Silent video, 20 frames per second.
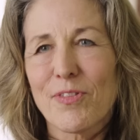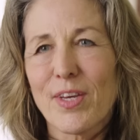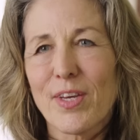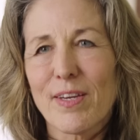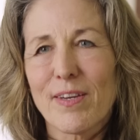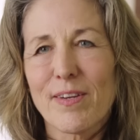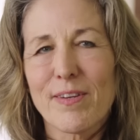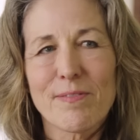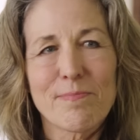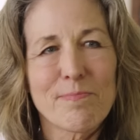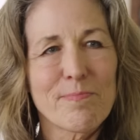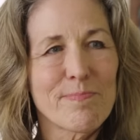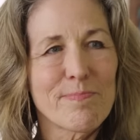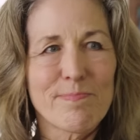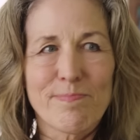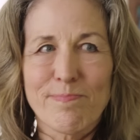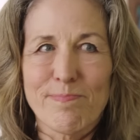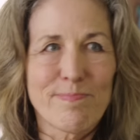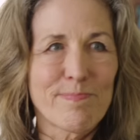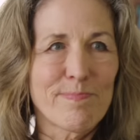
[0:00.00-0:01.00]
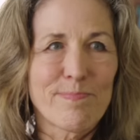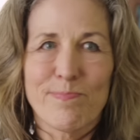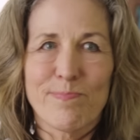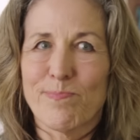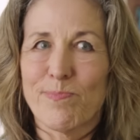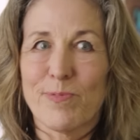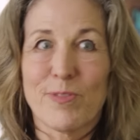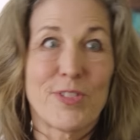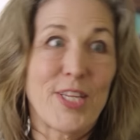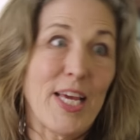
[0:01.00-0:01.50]
the
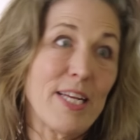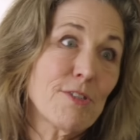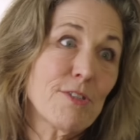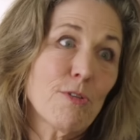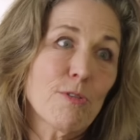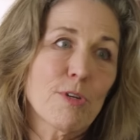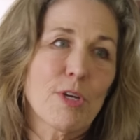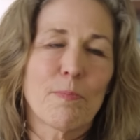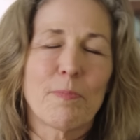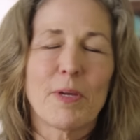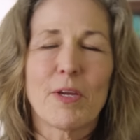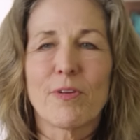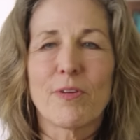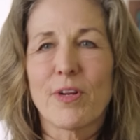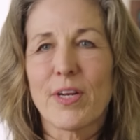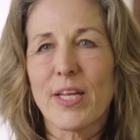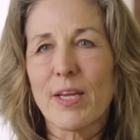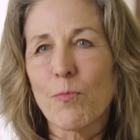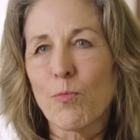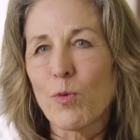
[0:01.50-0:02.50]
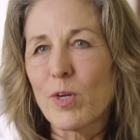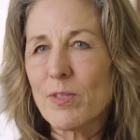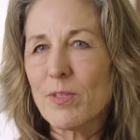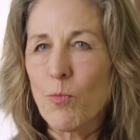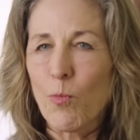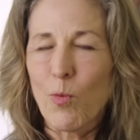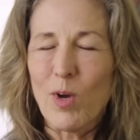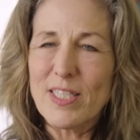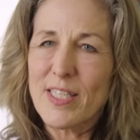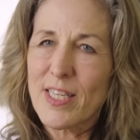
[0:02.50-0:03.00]
dental community
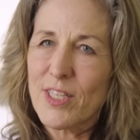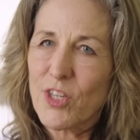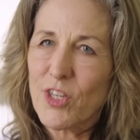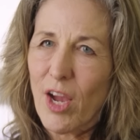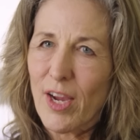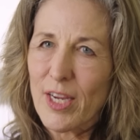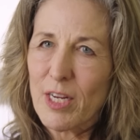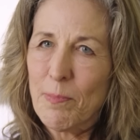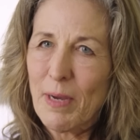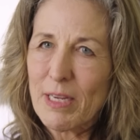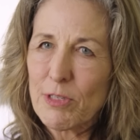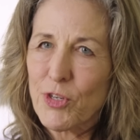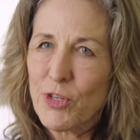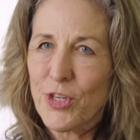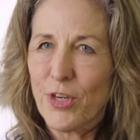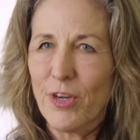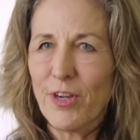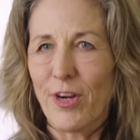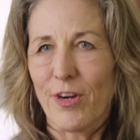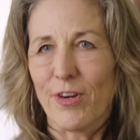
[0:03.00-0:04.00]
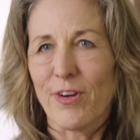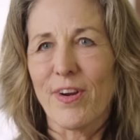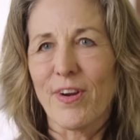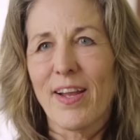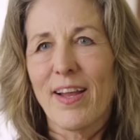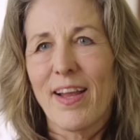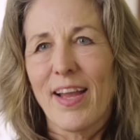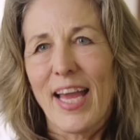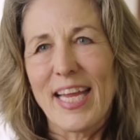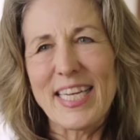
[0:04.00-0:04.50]
wasn't talking about sugar.
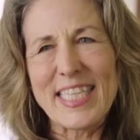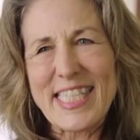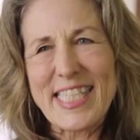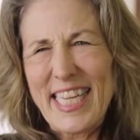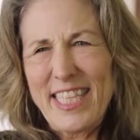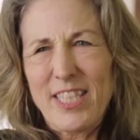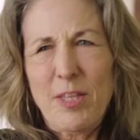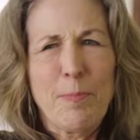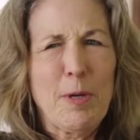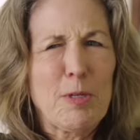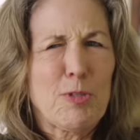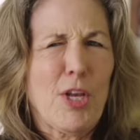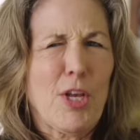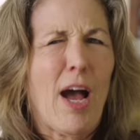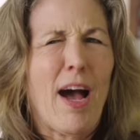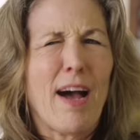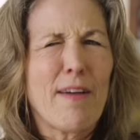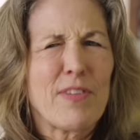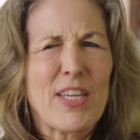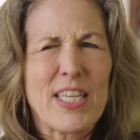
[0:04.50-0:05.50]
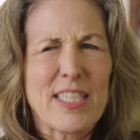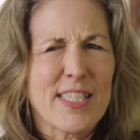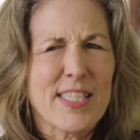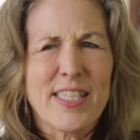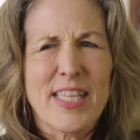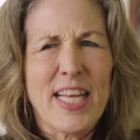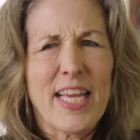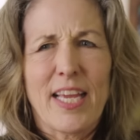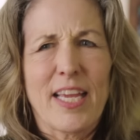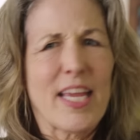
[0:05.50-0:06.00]
And it's like the most obvious
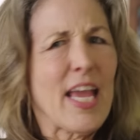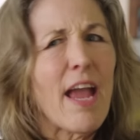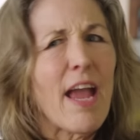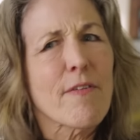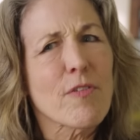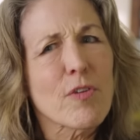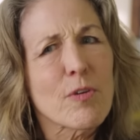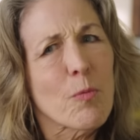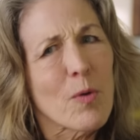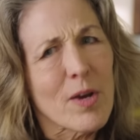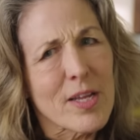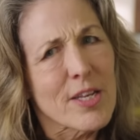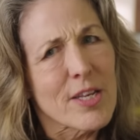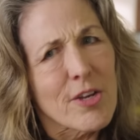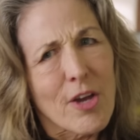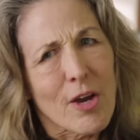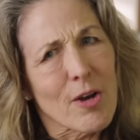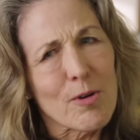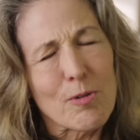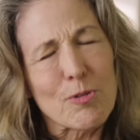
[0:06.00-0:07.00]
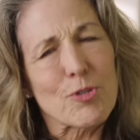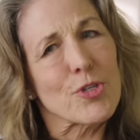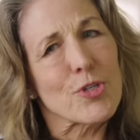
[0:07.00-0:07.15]
thing. Everyone knows